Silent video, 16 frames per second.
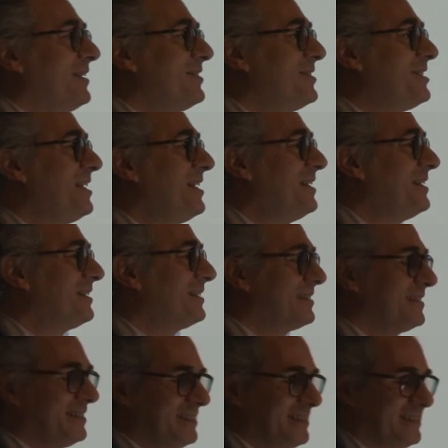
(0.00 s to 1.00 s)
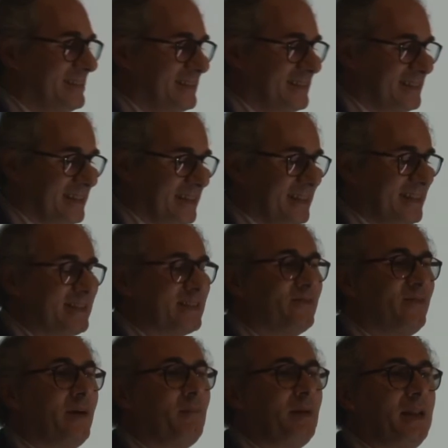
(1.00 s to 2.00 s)
gene in this
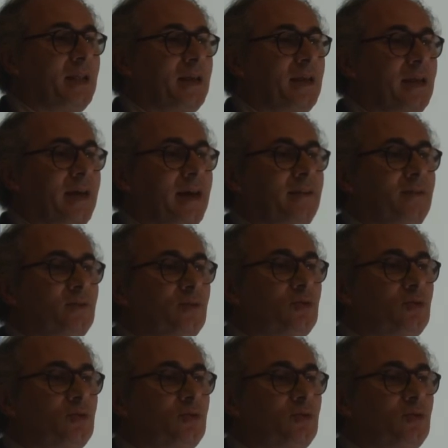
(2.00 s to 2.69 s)
family, and the